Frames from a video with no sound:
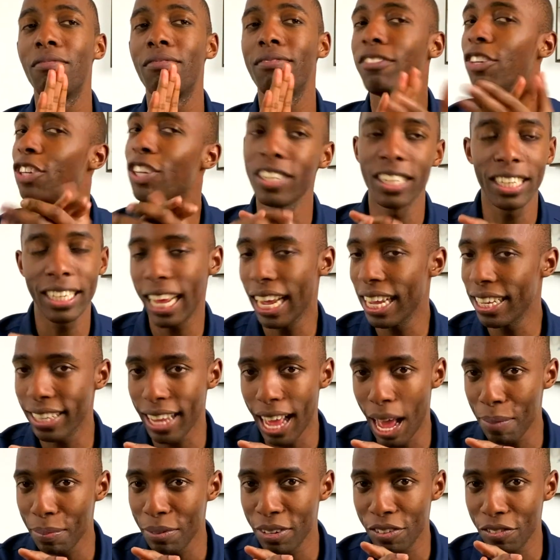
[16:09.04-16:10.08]
just in case it
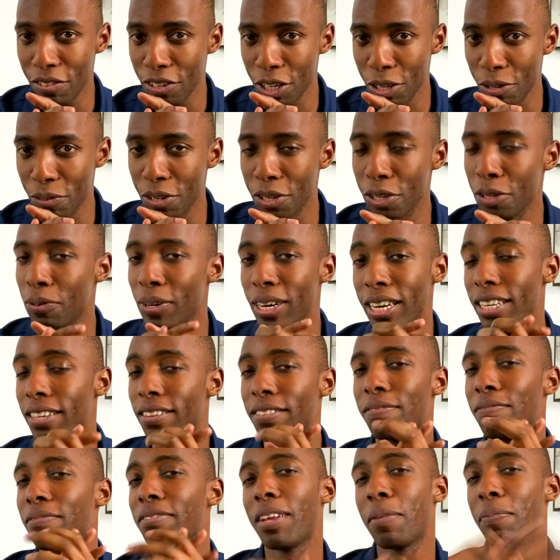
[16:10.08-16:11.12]
happens for you too and it's
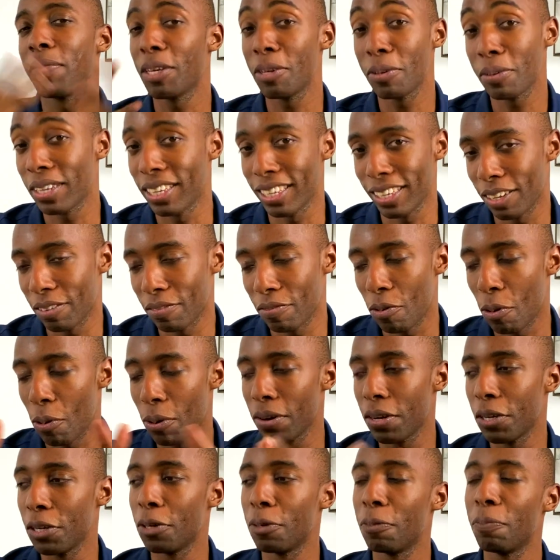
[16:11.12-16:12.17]
something you can look
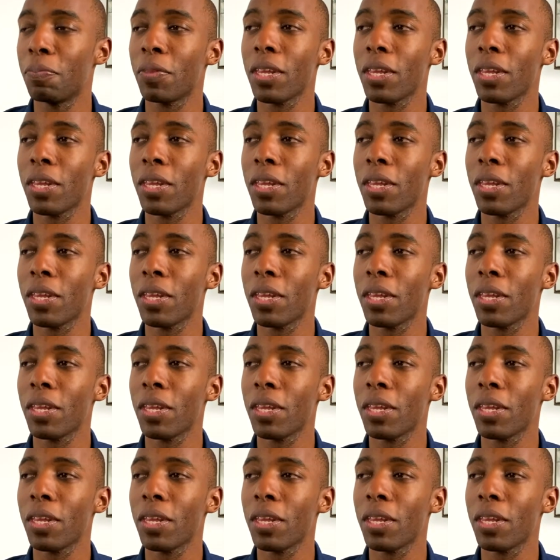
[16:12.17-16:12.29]
forward to.